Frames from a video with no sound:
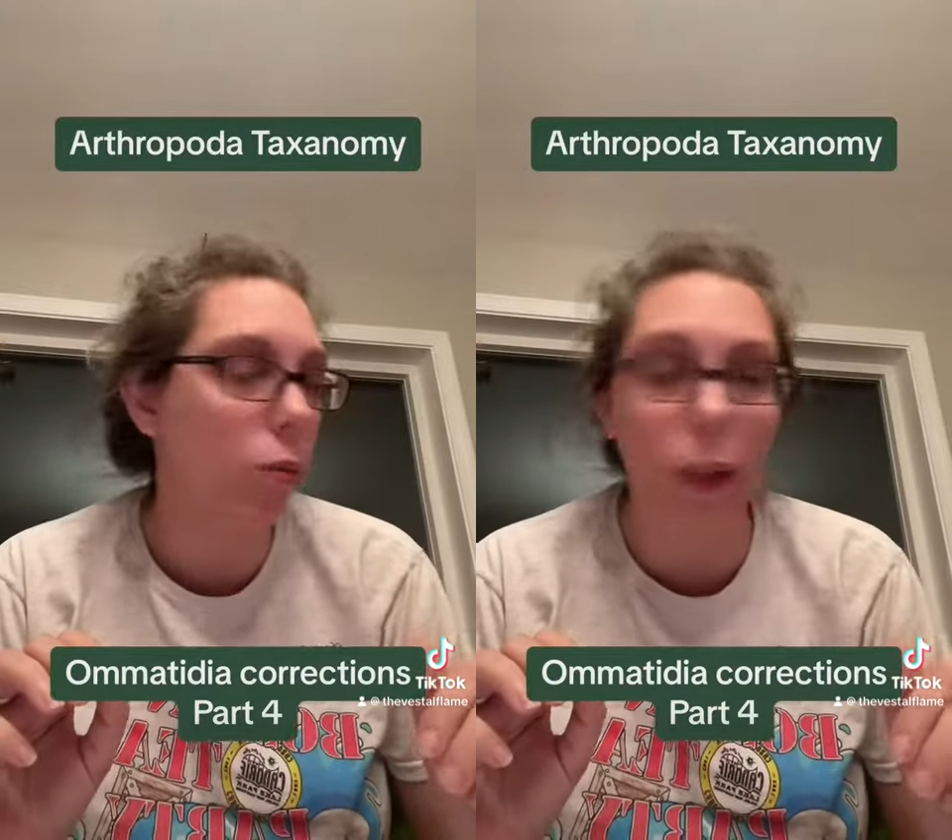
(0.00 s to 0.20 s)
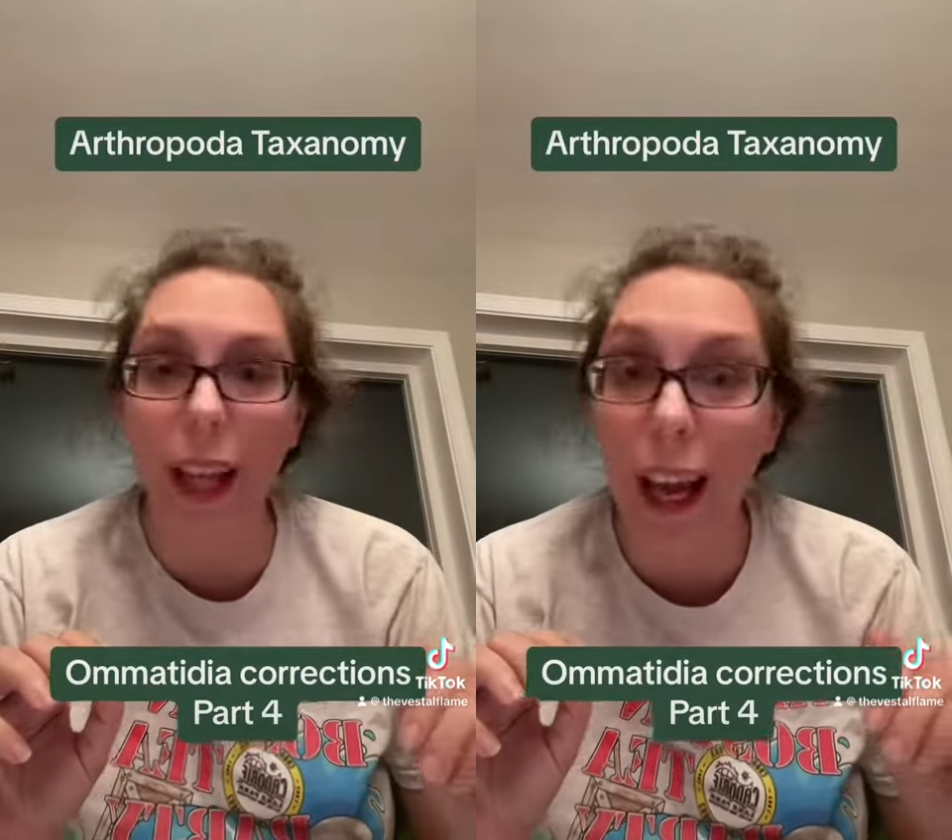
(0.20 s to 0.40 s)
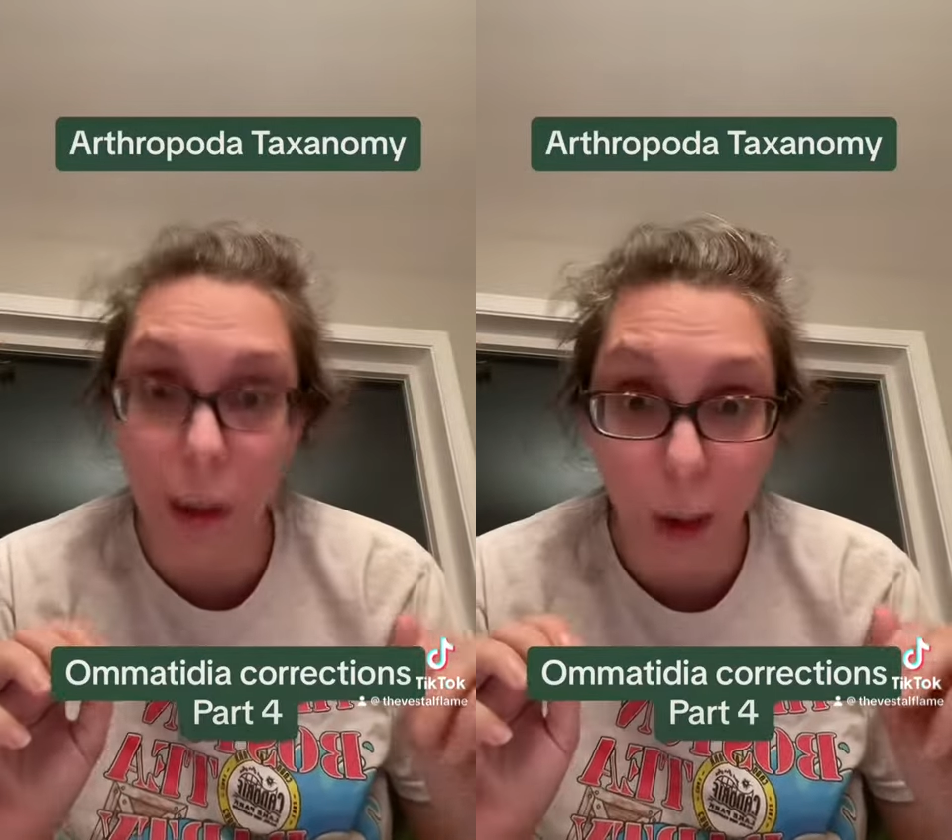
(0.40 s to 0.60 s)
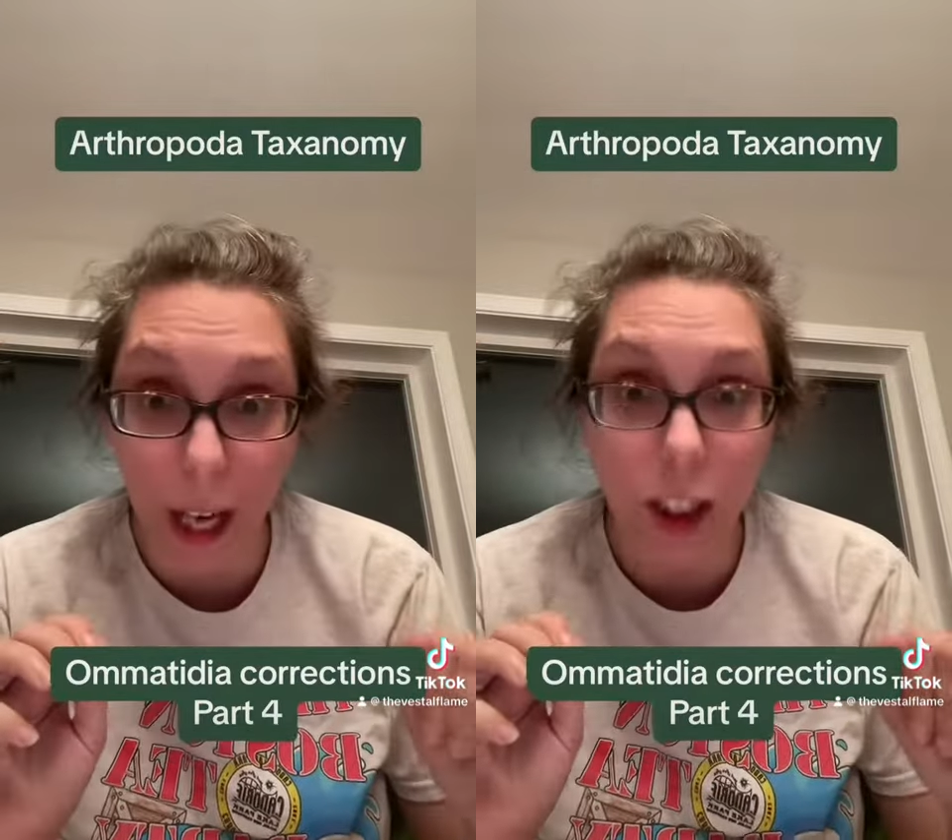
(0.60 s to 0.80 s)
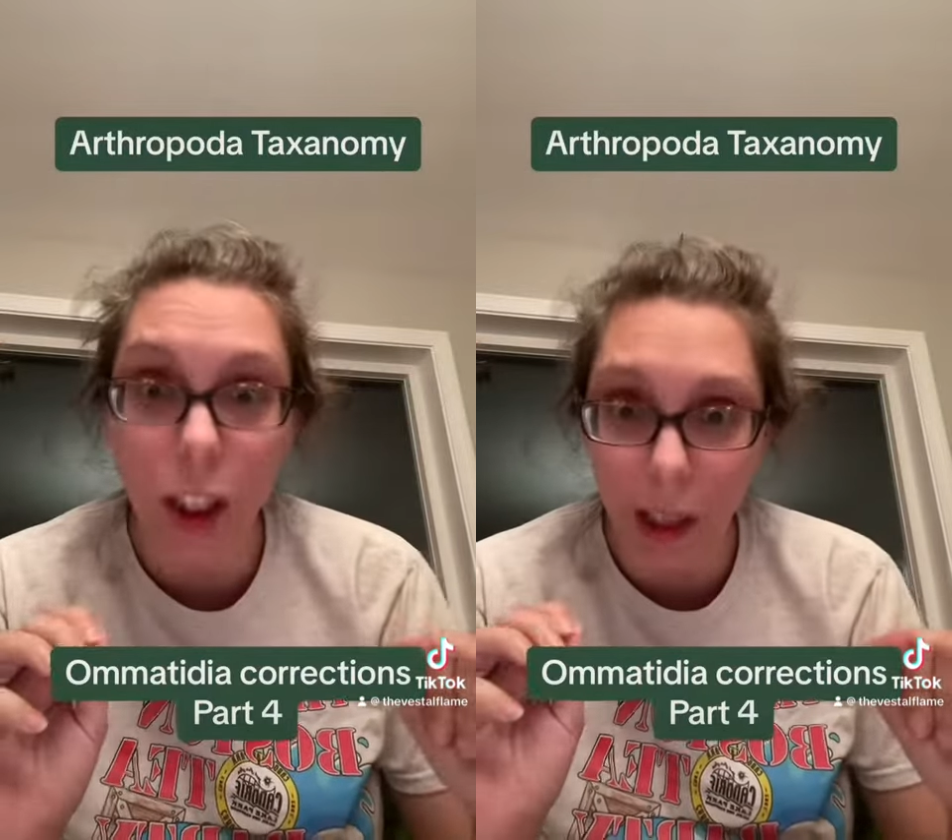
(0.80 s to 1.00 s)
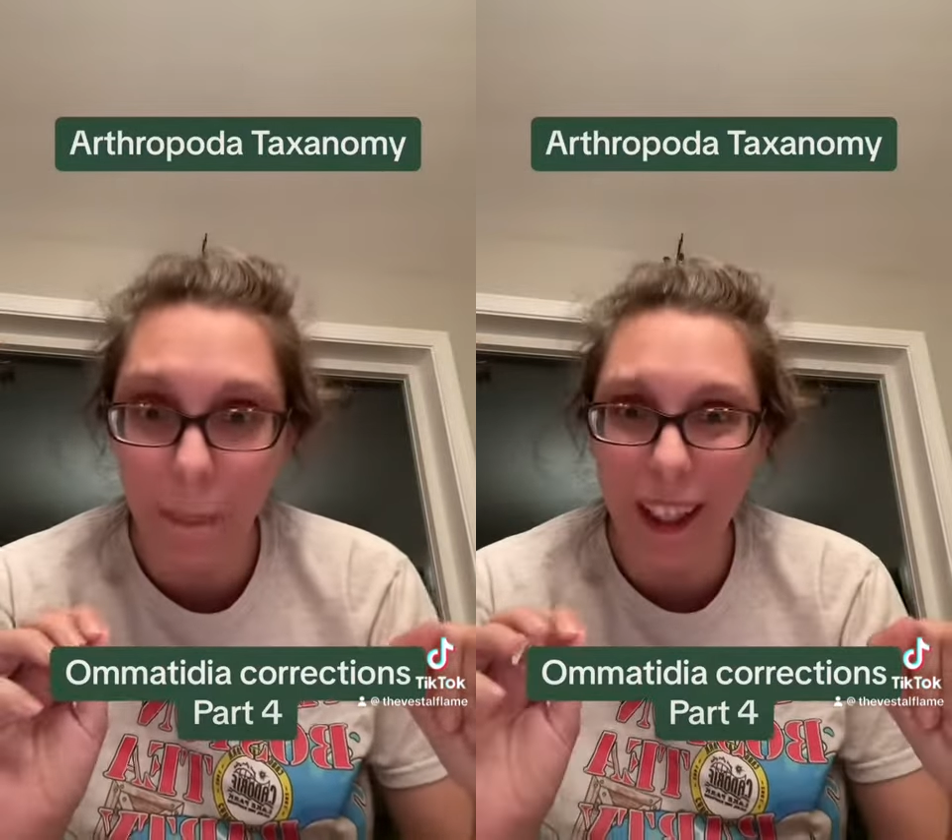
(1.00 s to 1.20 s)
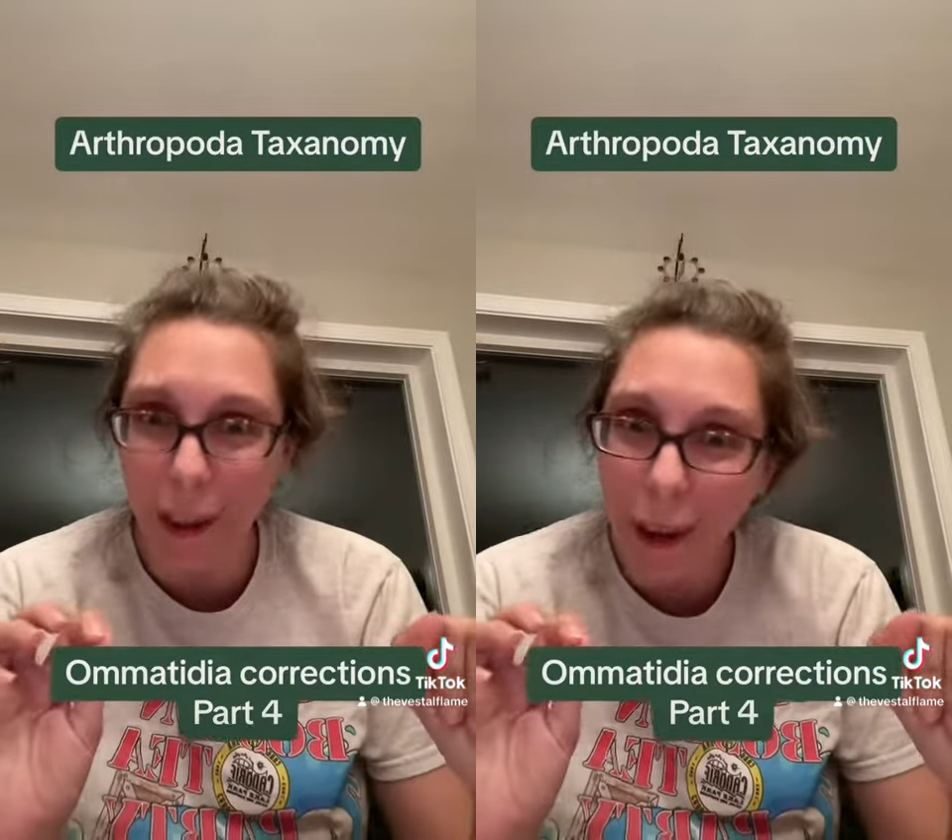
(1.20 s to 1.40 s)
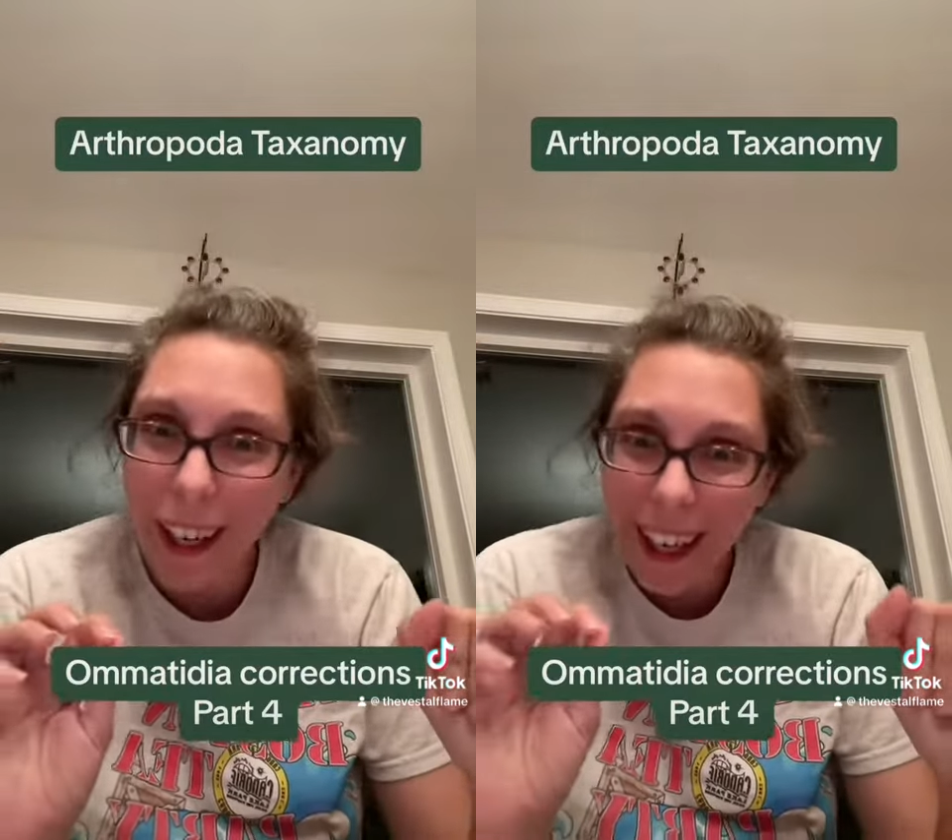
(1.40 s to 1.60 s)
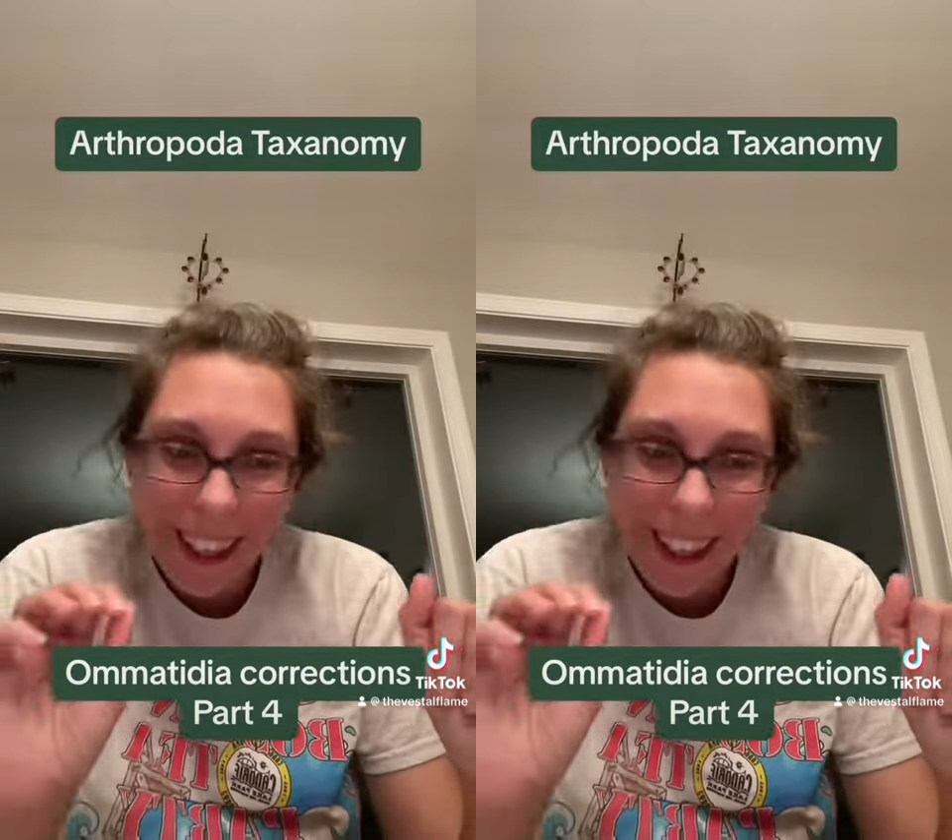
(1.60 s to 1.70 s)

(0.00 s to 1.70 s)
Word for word: what the heck we're actually going to be doing.